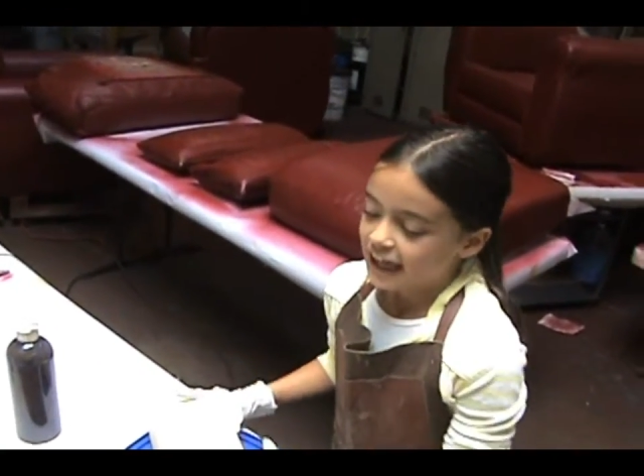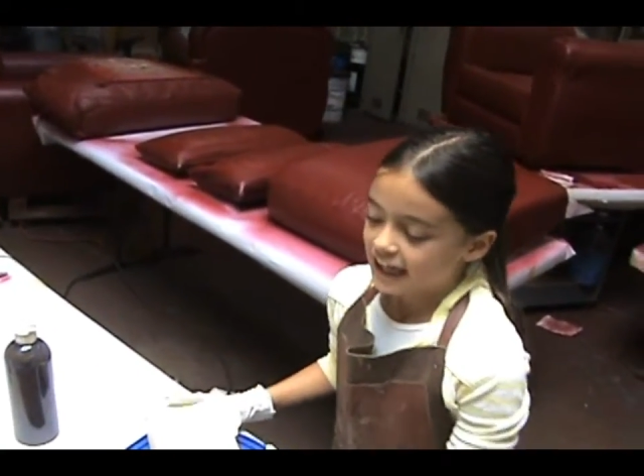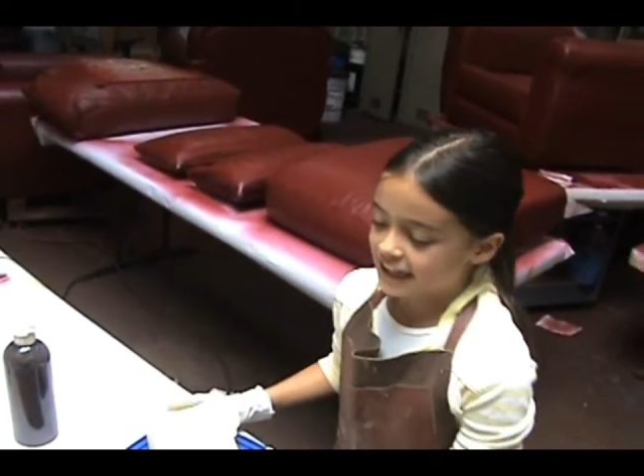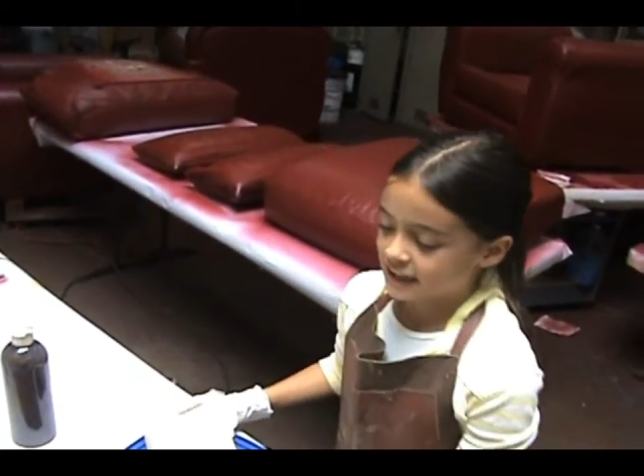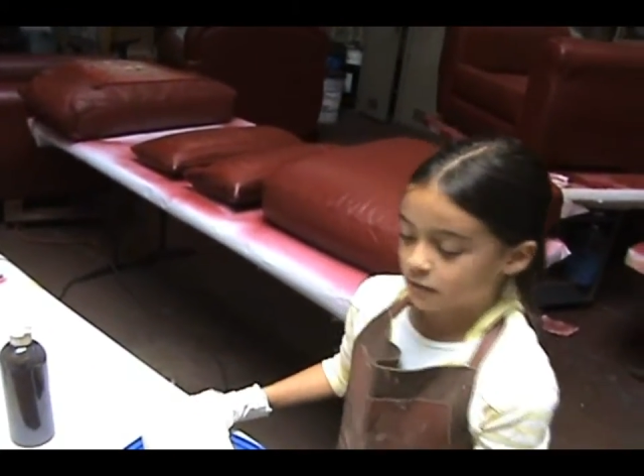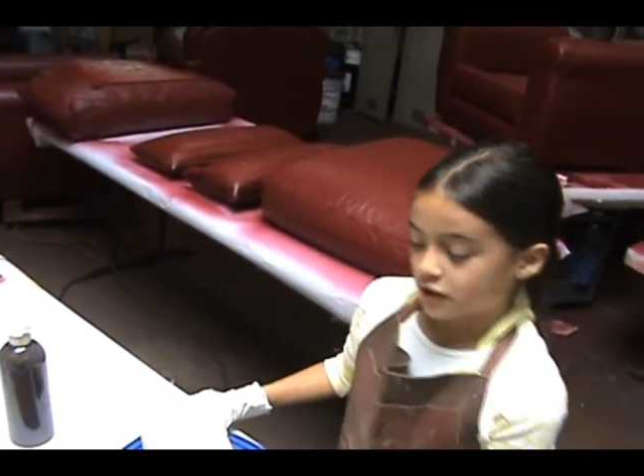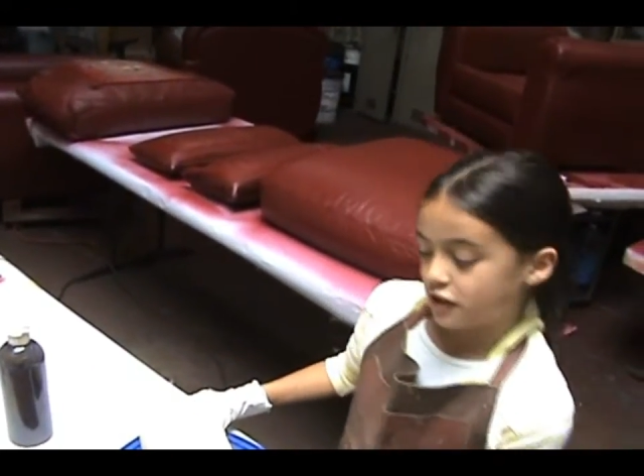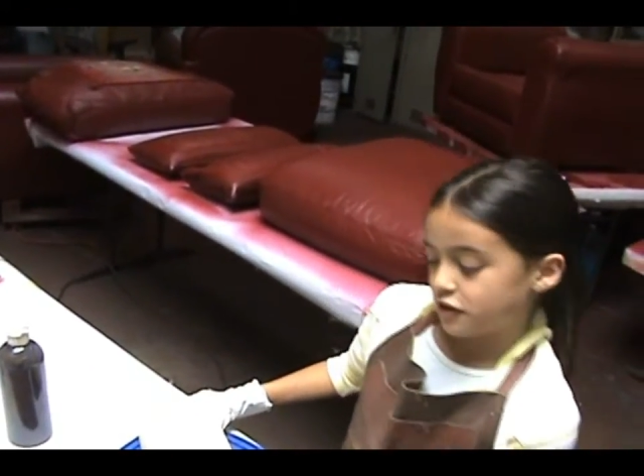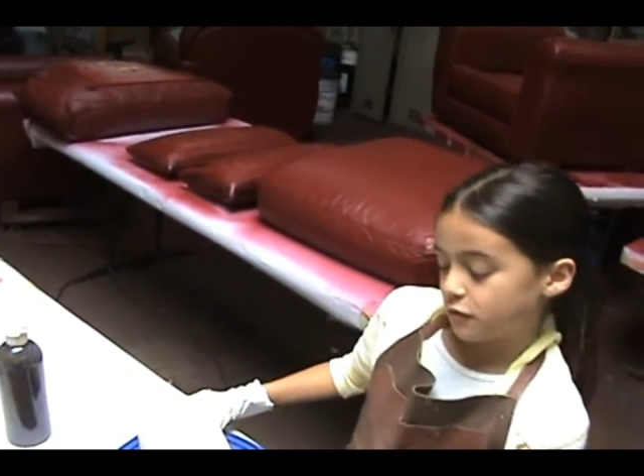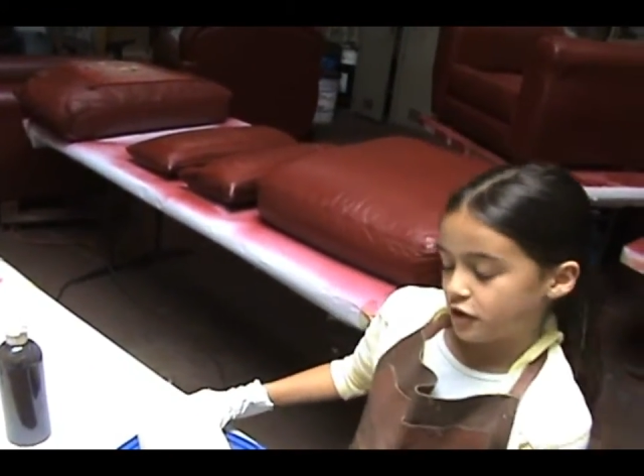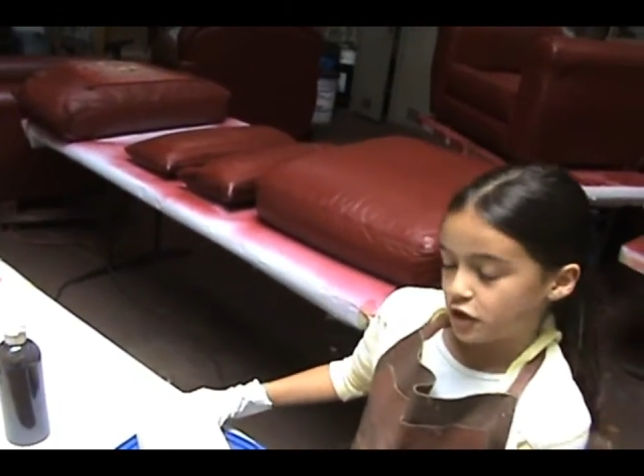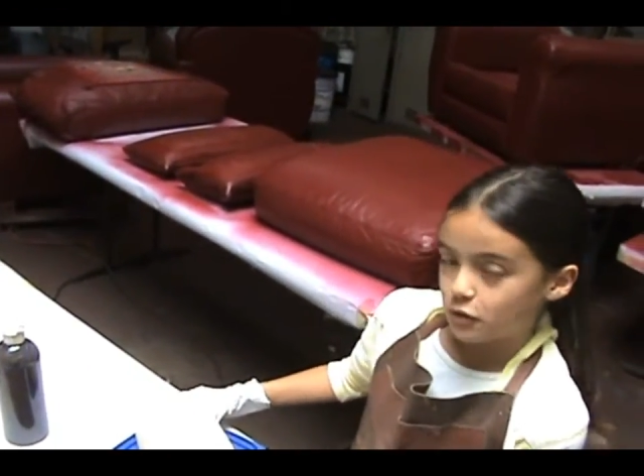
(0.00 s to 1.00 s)
And then when,
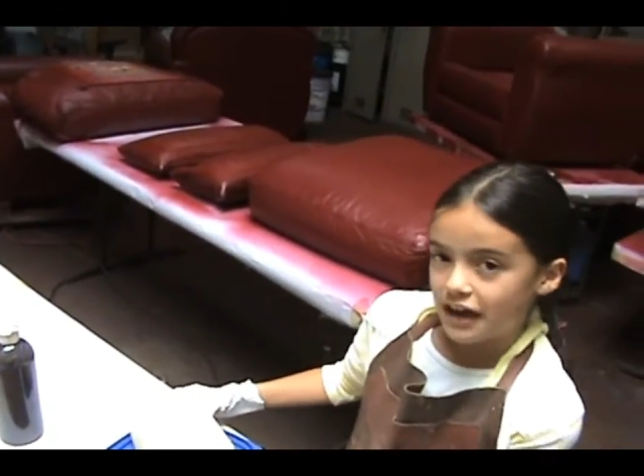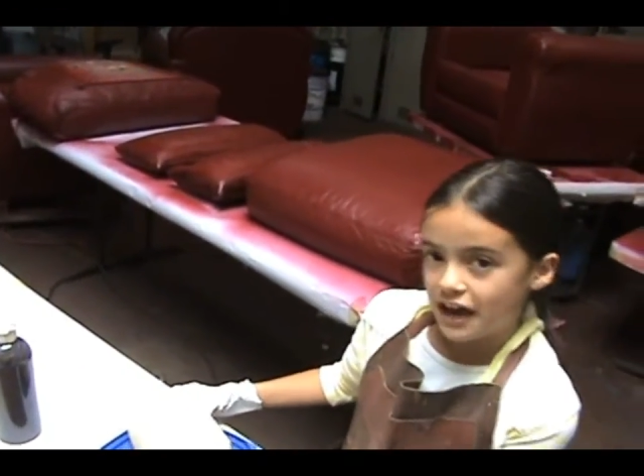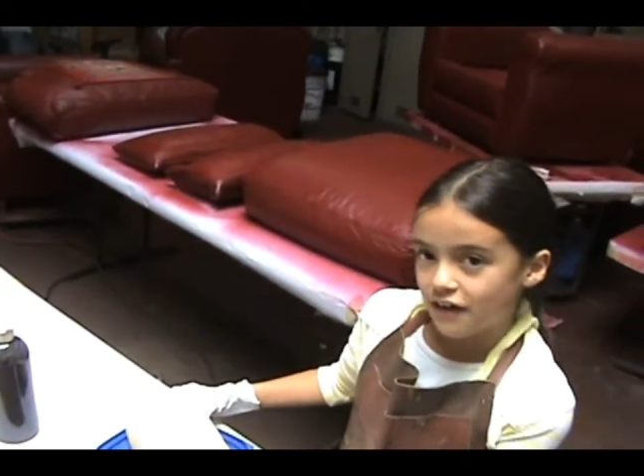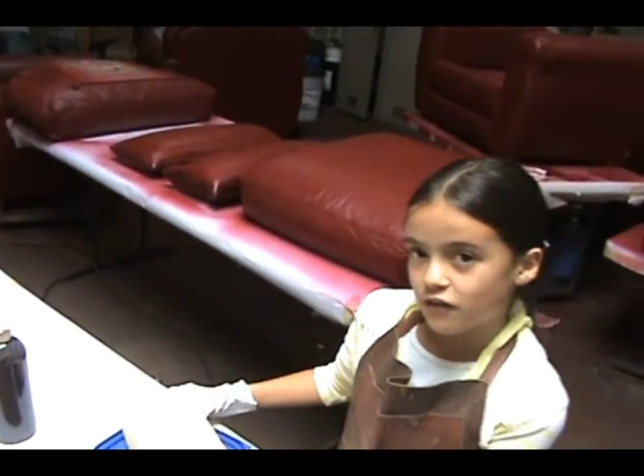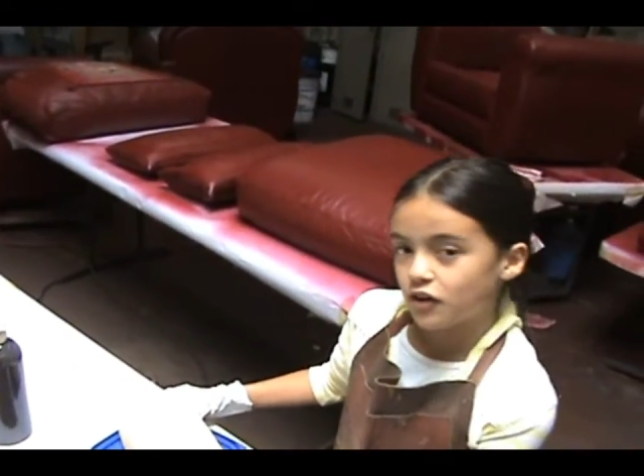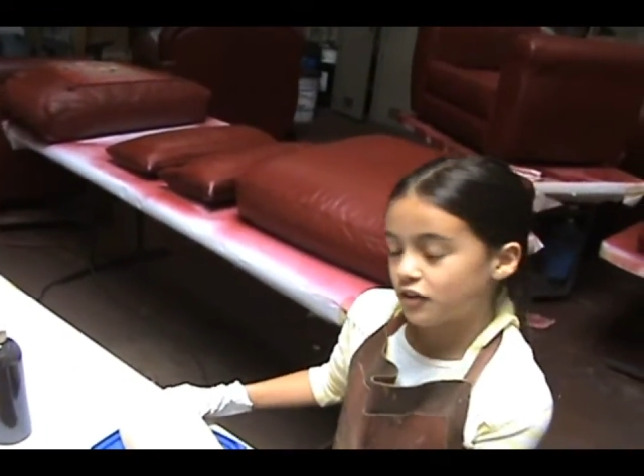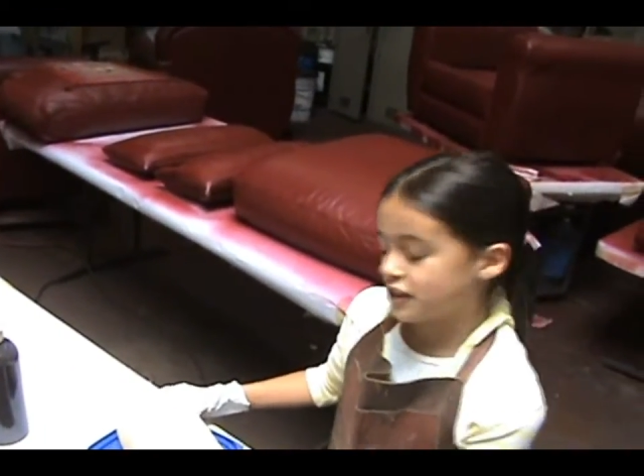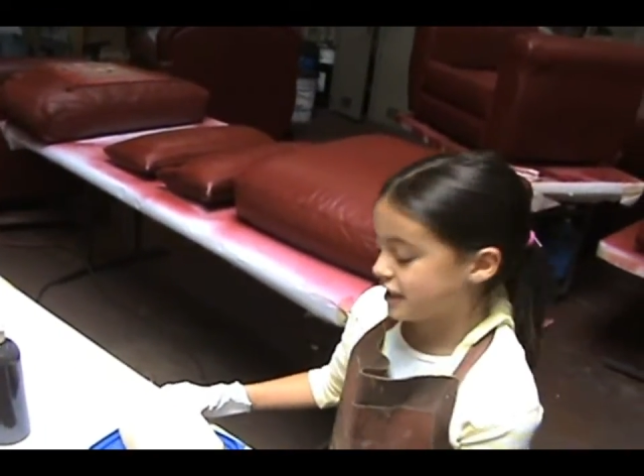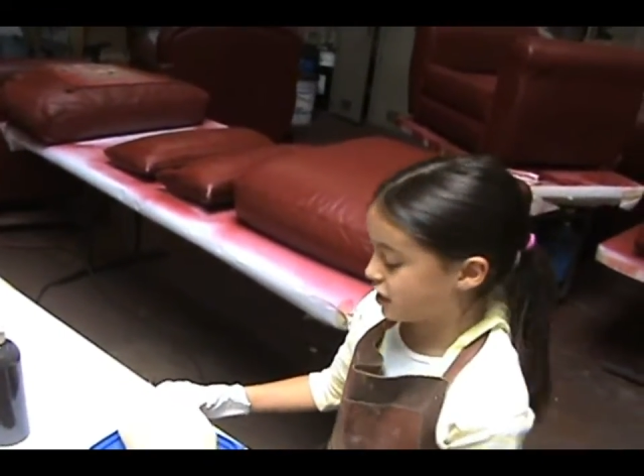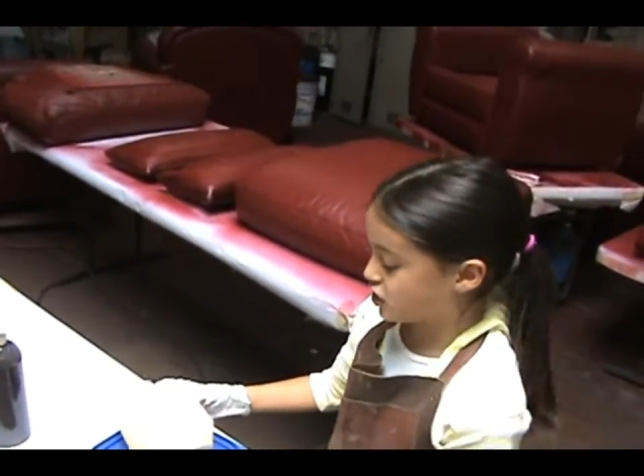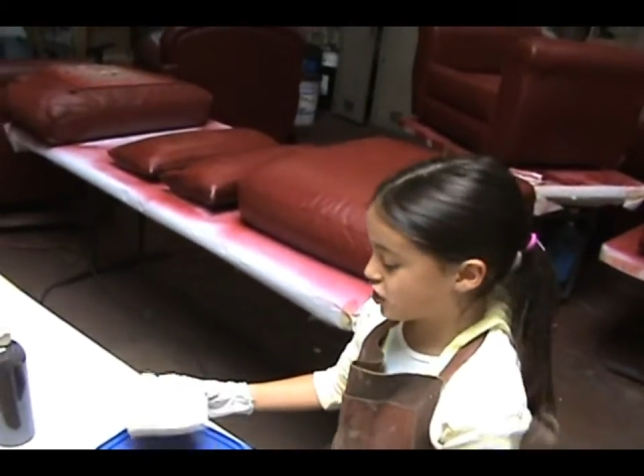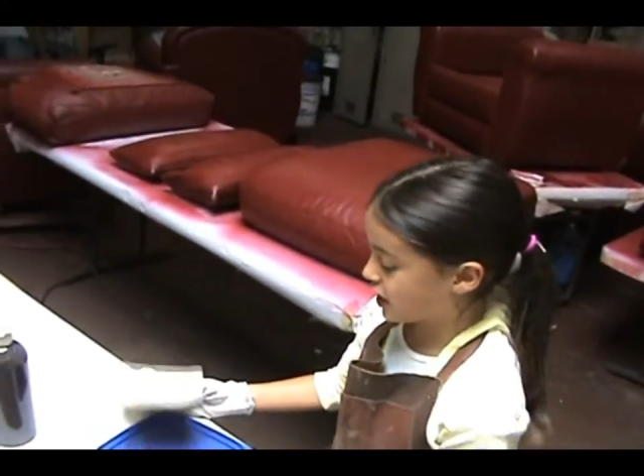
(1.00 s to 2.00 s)
you're, when you have all these,